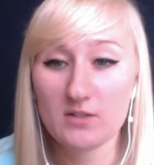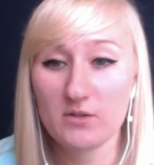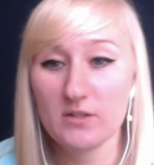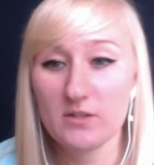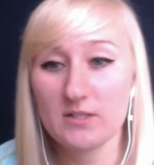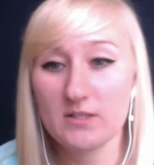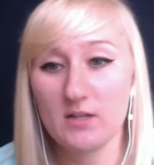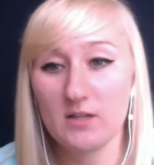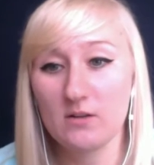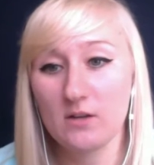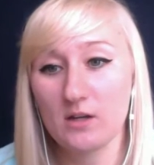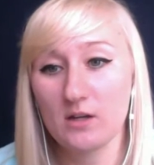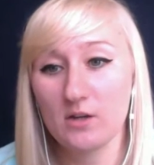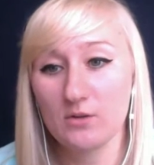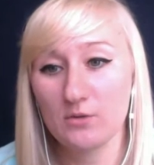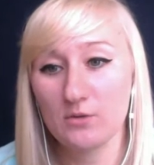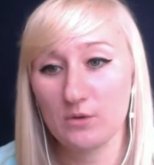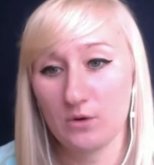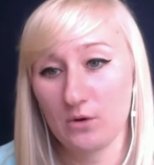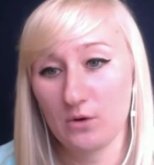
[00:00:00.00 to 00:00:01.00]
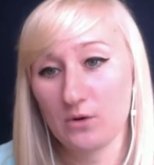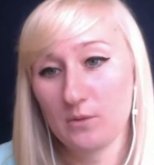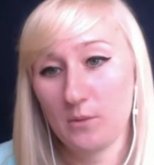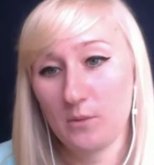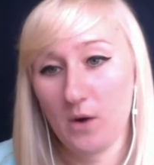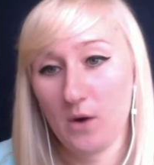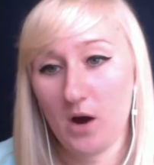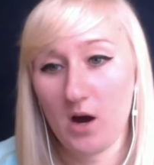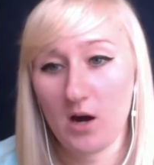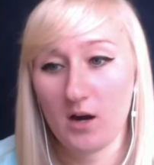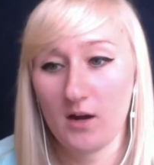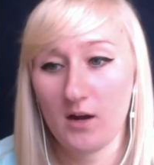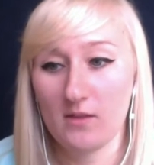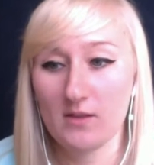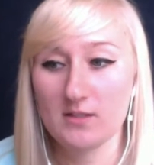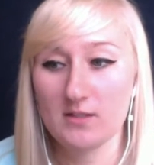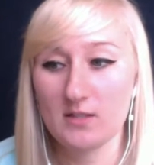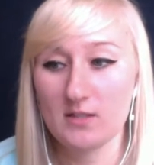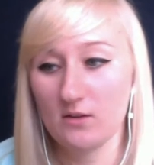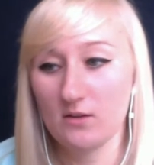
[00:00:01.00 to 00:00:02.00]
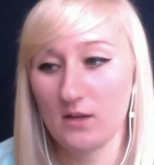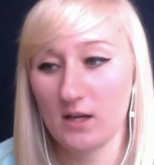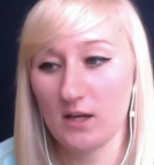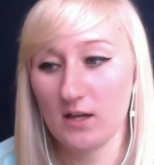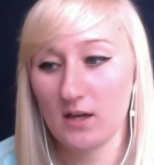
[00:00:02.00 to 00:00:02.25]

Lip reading: So they'd send you like a granola bar, and they'd send you like